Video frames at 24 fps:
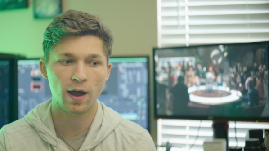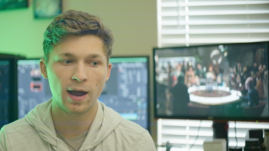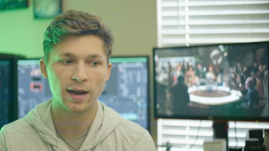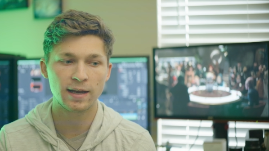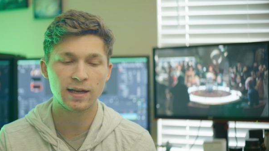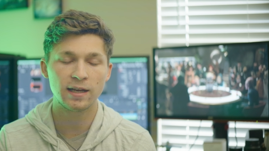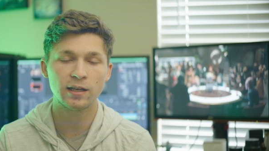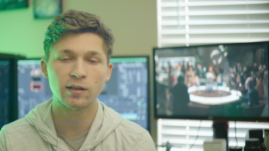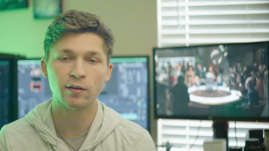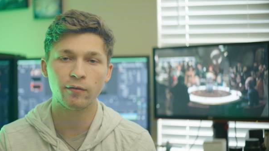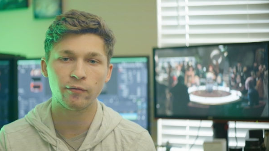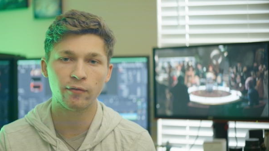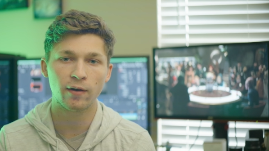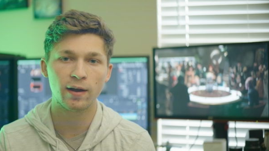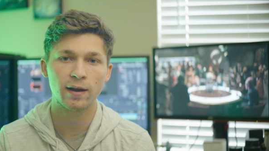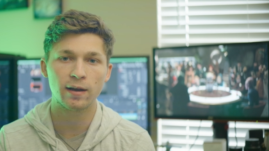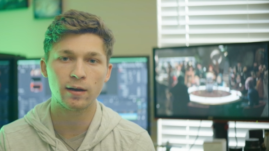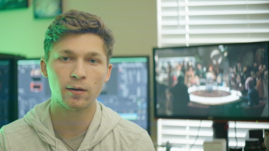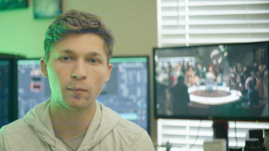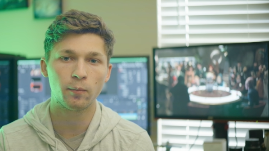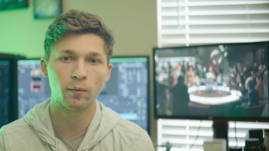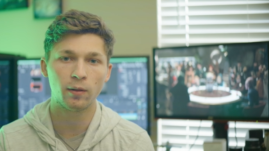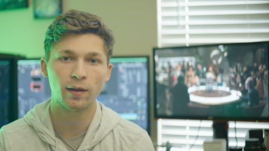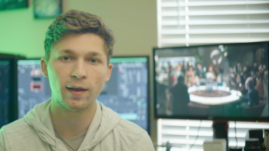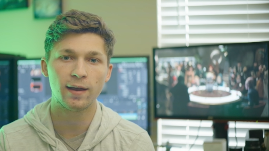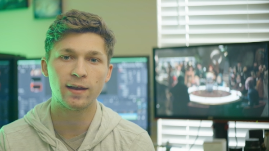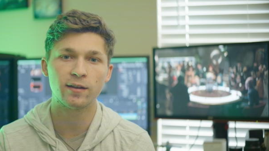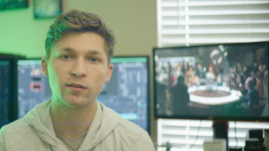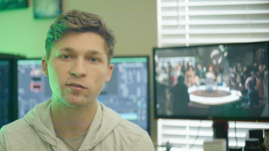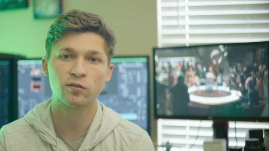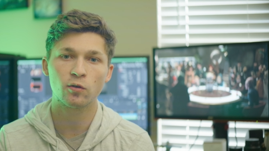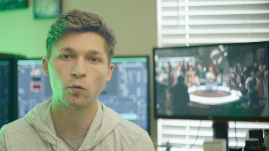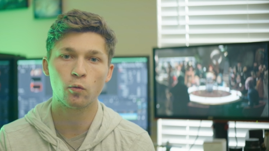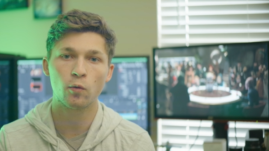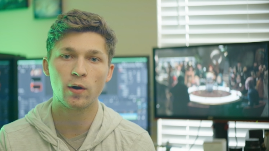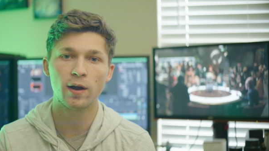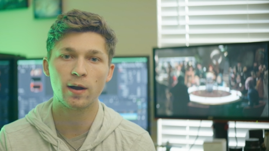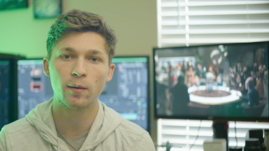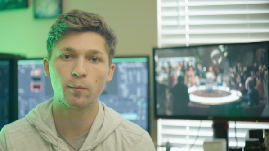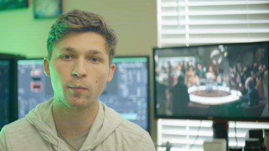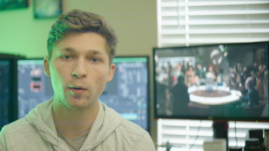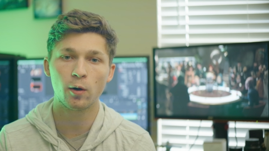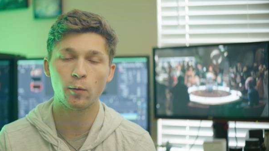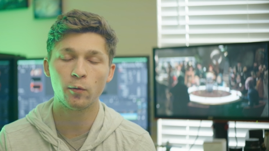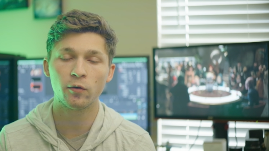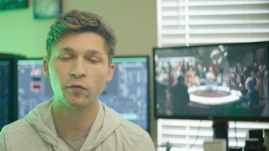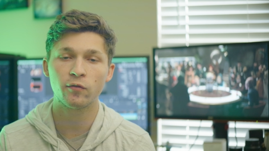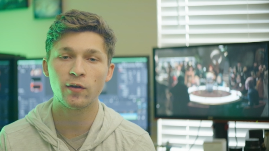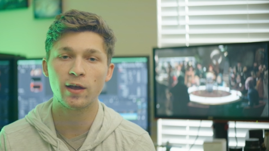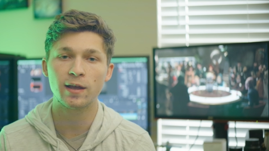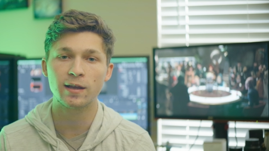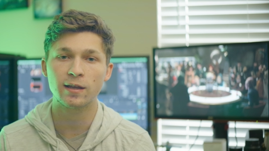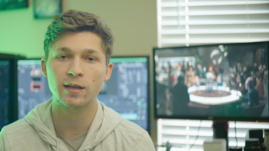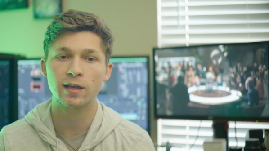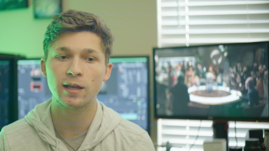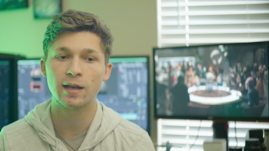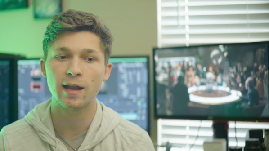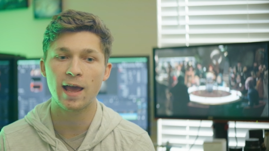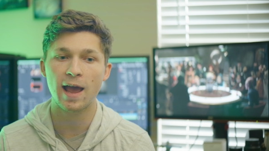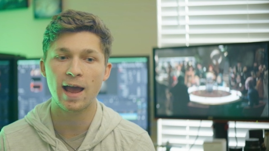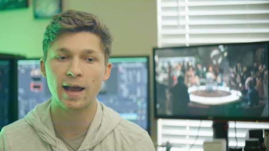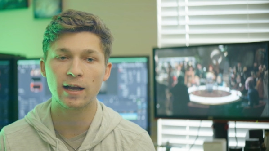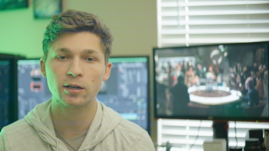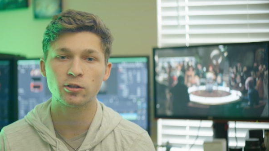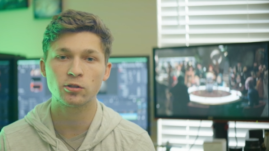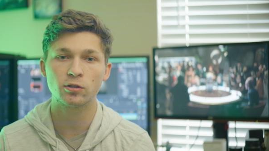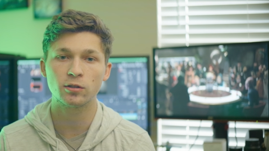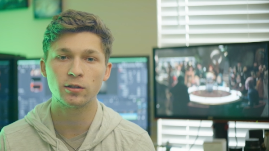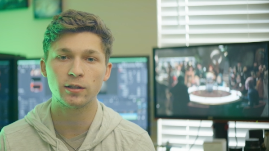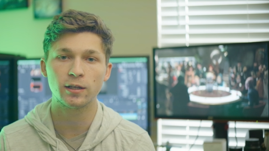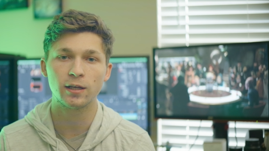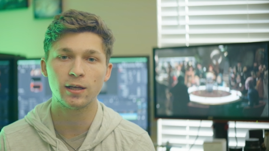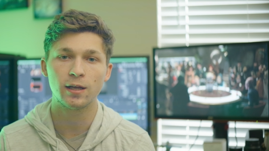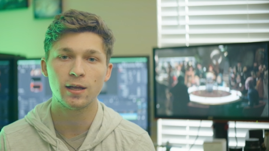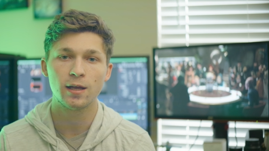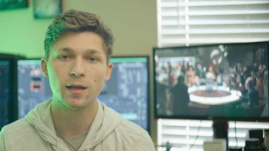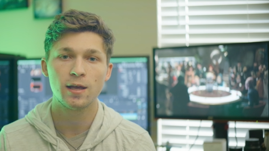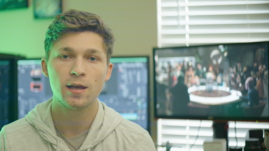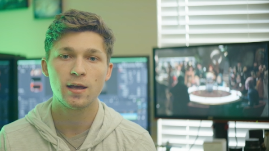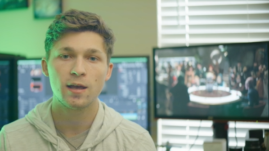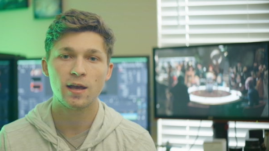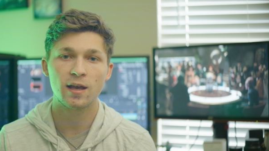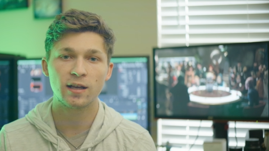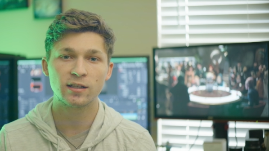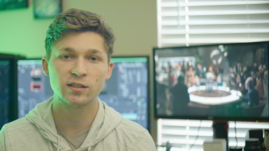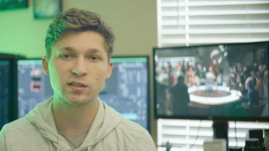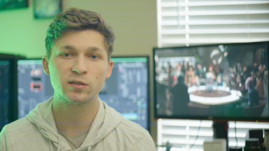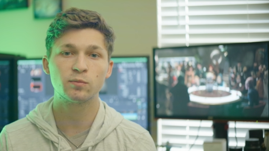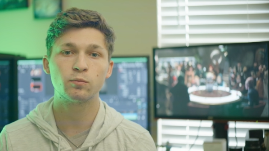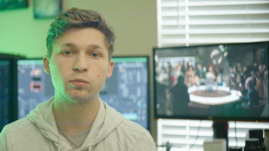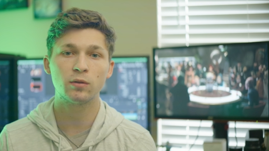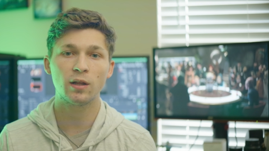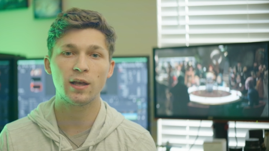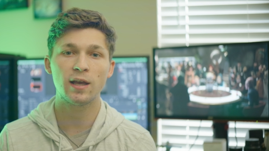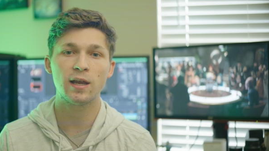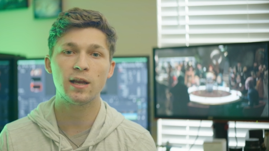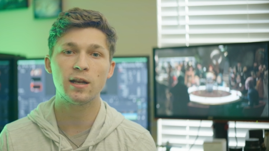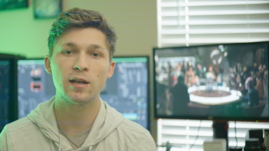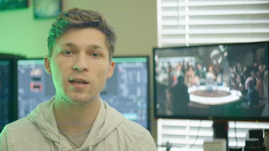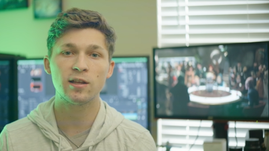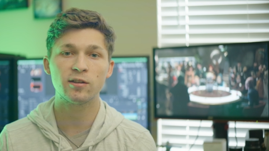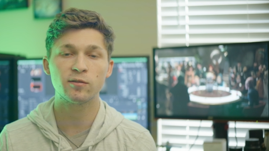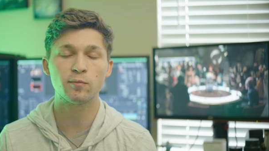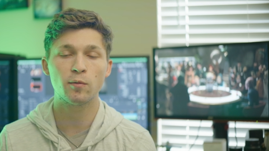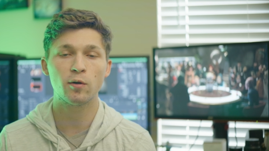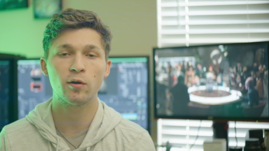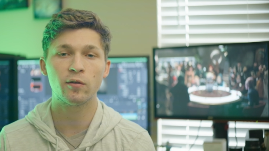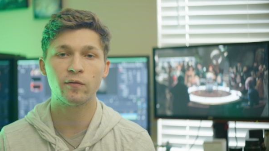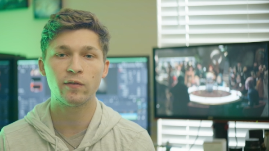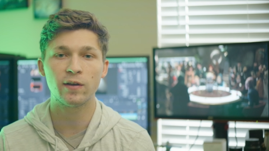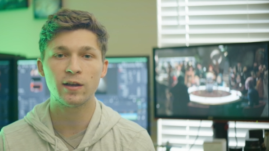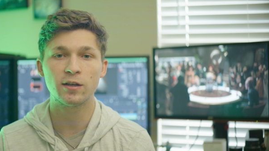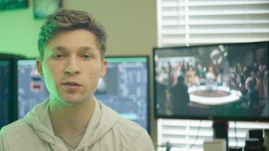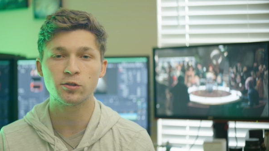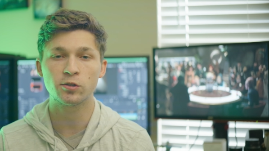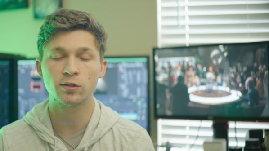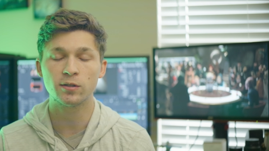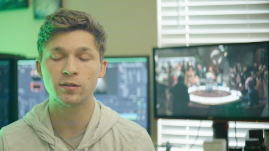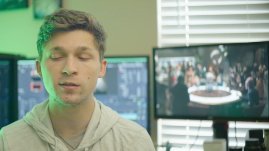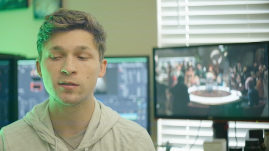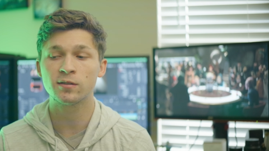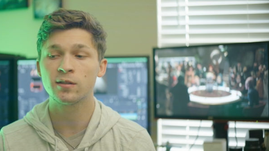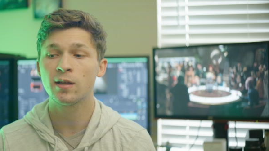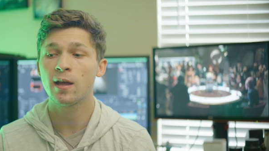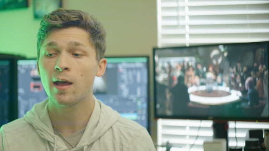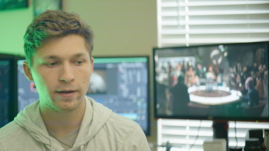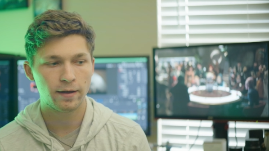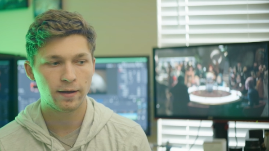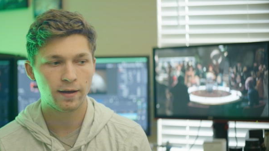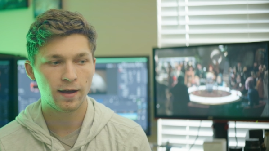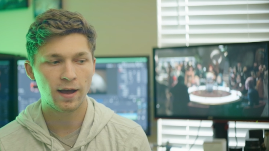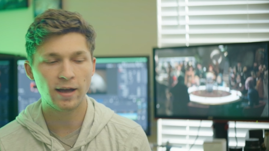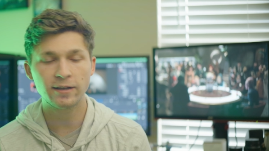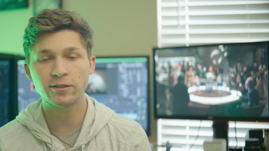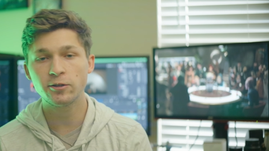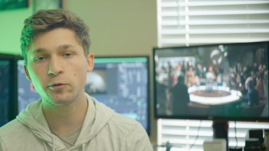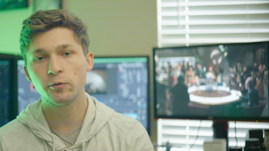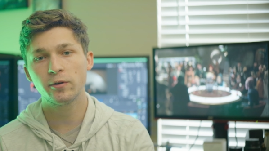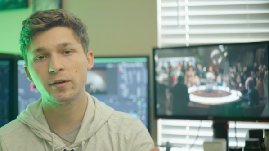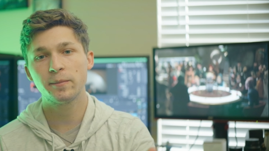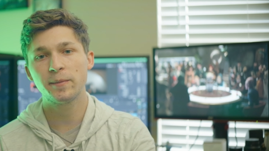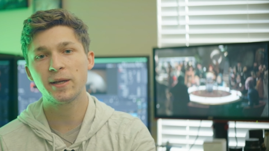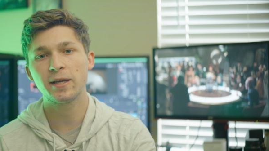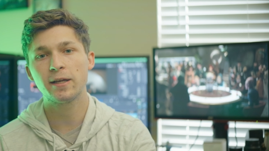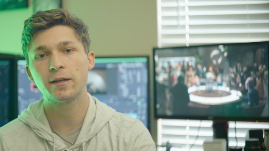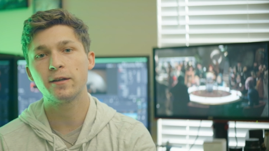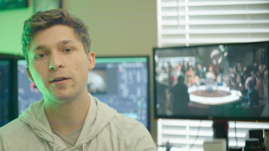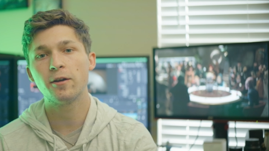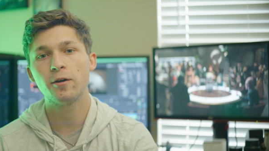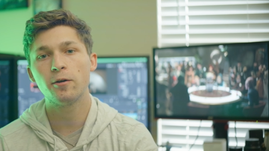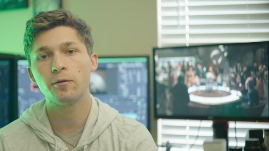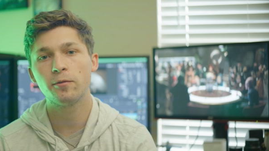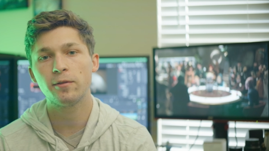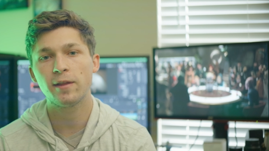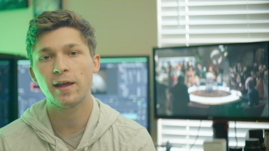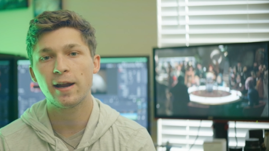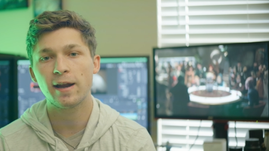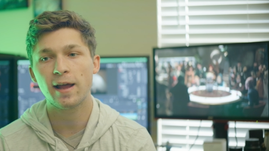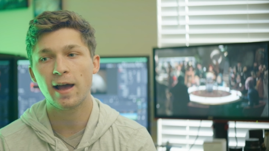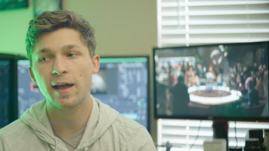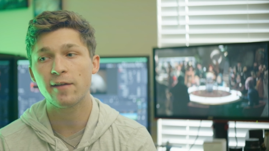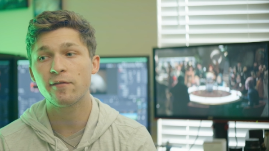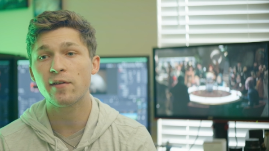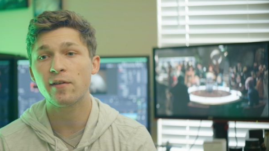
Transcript: I need to find a place where Boba Fett can actually explain his motivations. I do want to make it known that I've